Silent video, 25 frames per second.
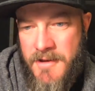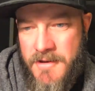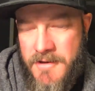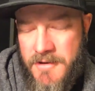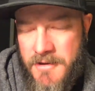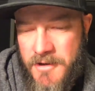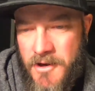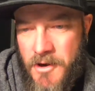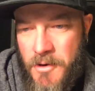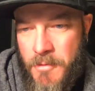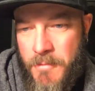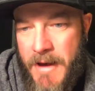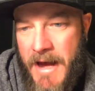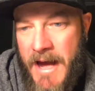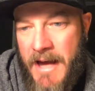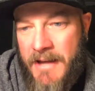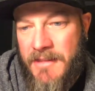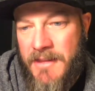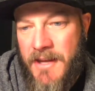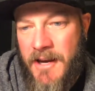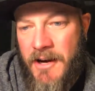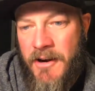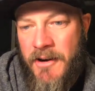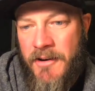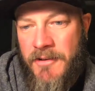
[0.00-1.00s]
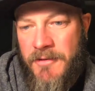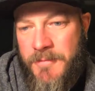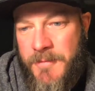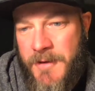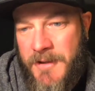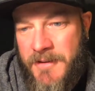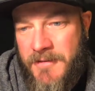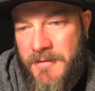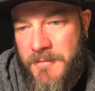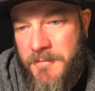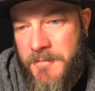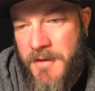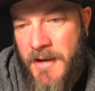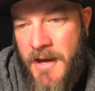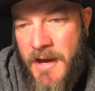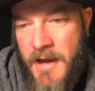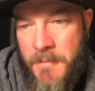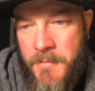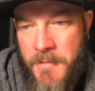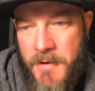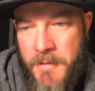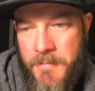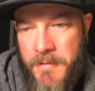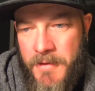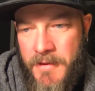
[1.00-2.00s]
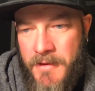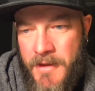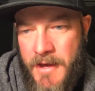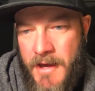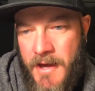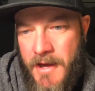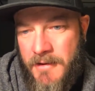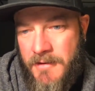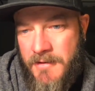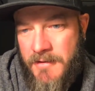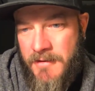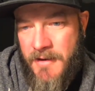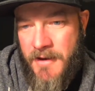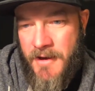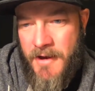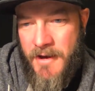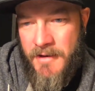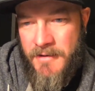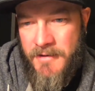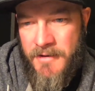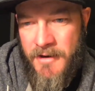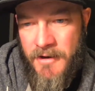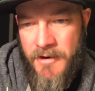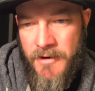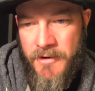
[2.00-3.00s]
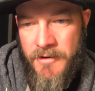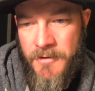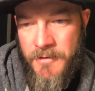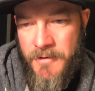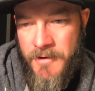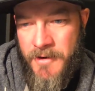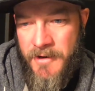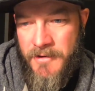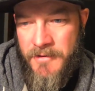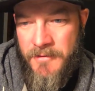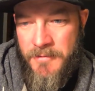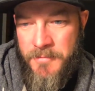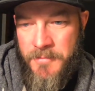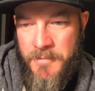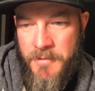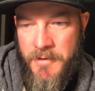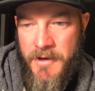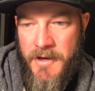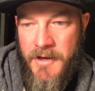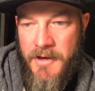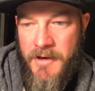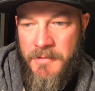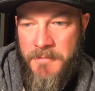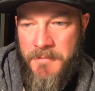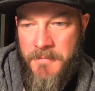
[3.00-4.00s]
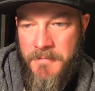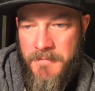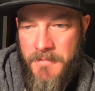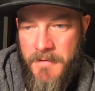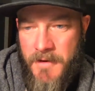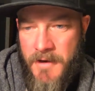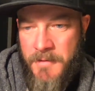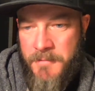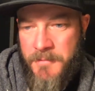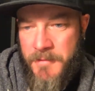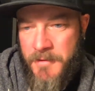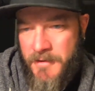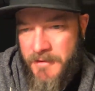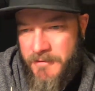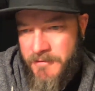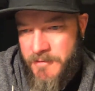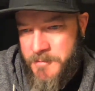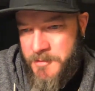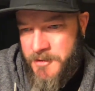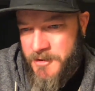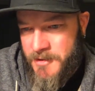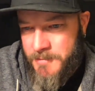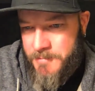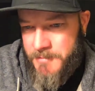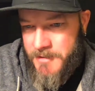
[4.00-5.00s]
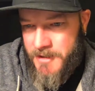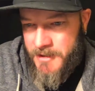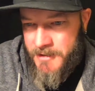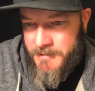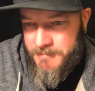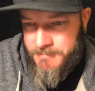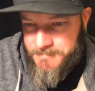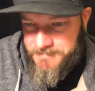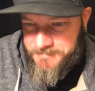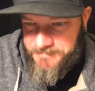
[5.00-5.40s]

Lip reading: go back there and spend some time up in that territory. It's pretty unbelievable up there.